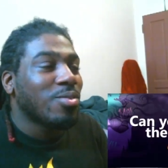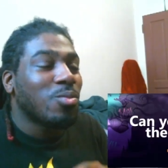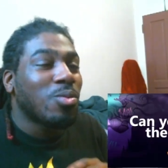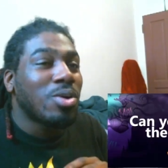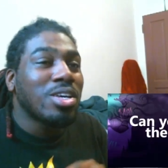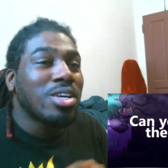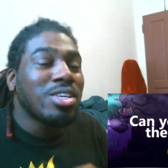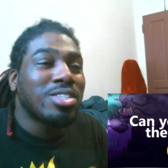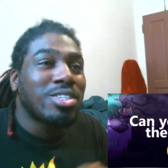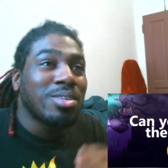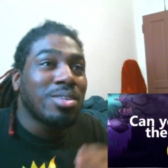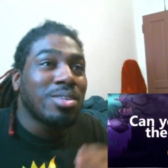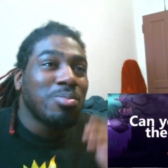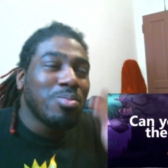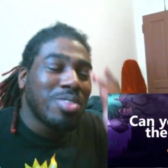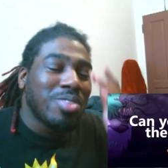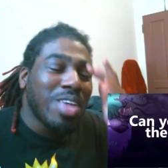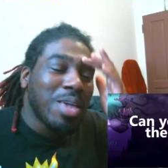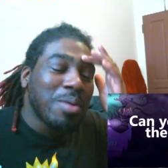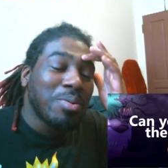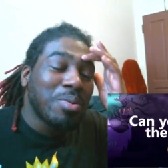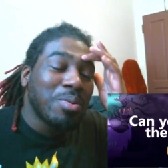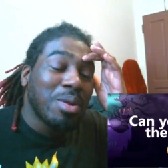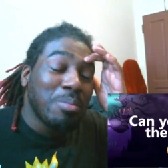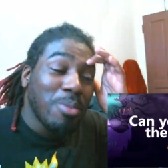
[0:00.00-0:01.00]
What is the
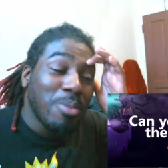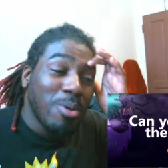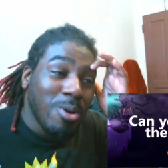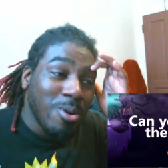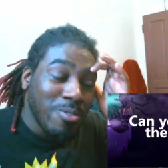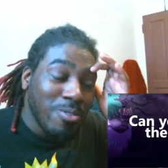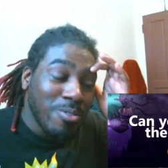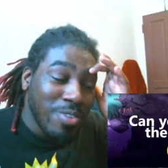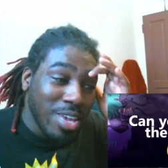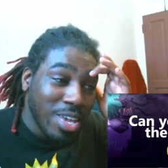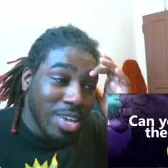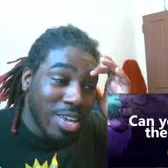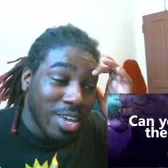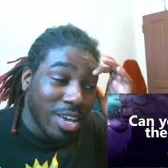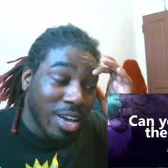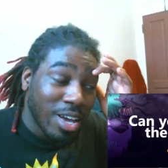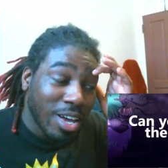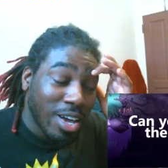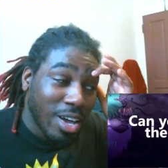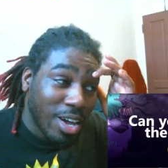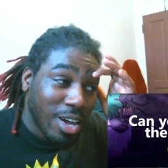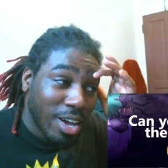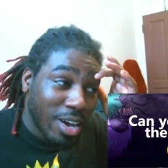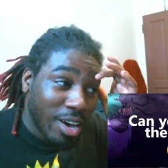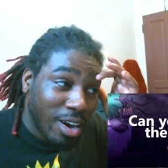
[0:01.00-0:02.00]
name of the movie?
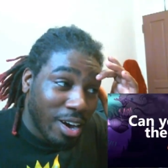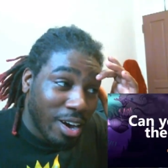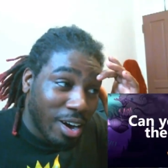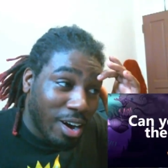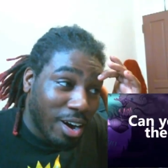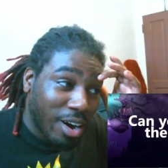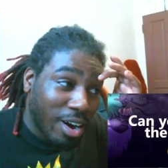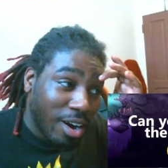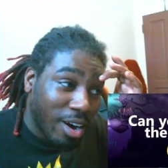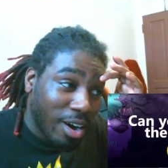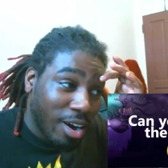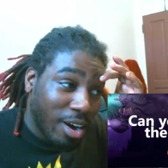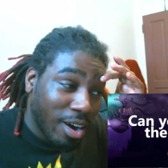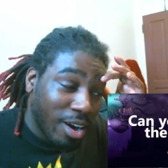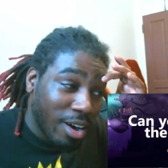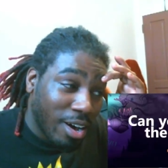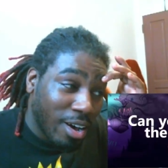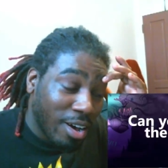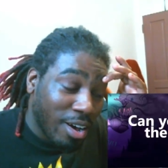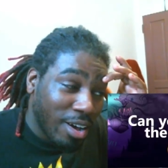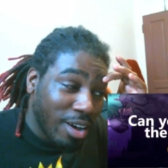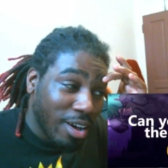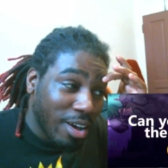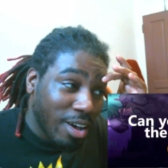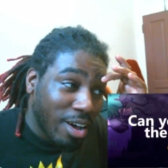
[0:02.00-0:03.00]

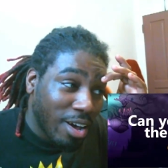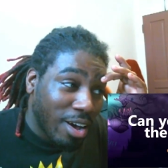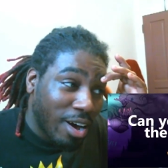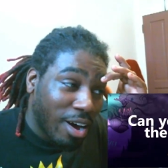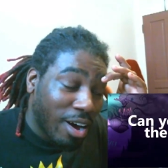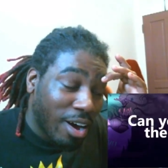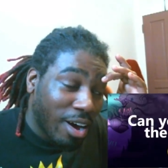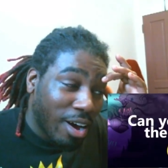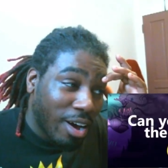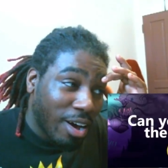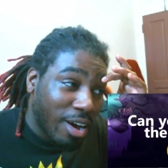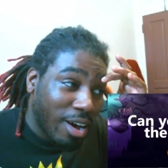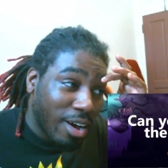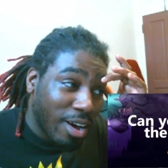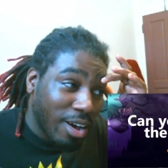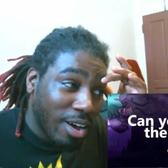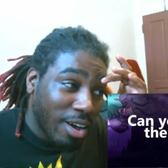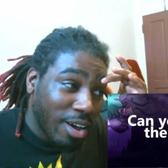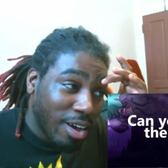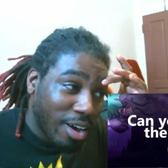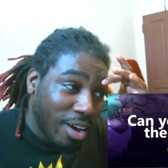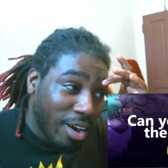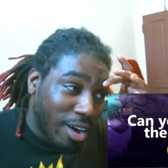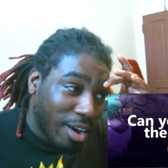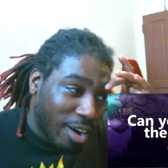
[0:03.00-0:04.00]
Uh, uh,
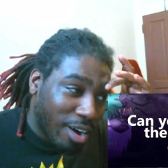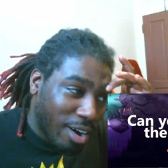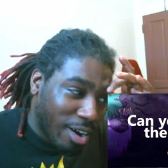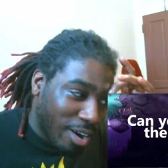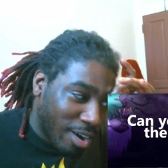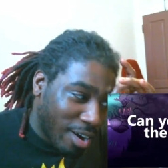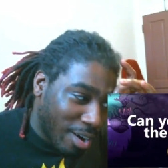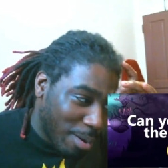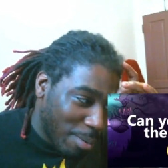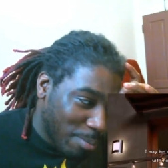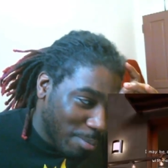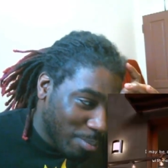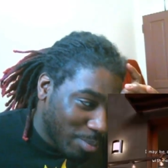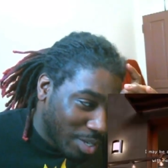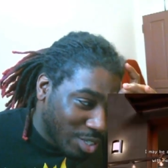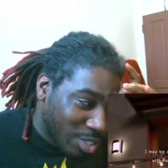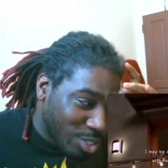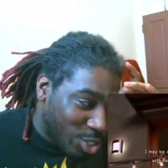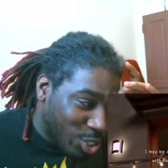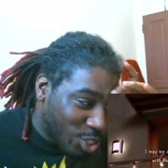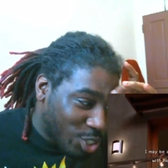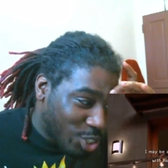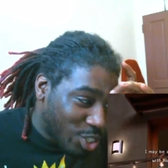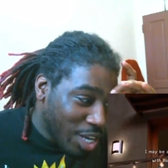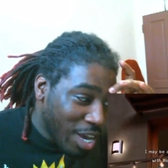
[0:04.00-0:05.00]
um,
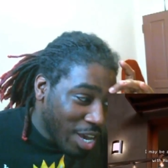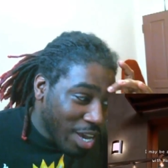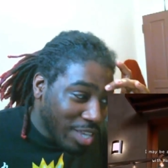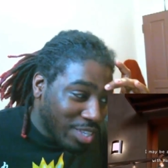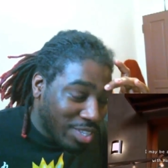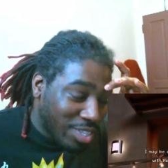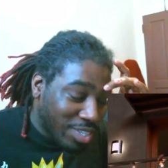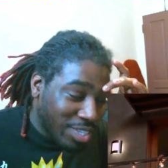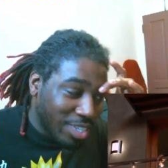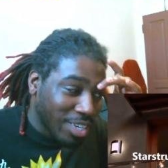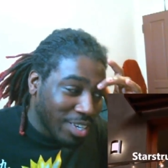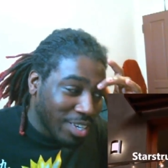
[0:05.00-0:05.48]
shit!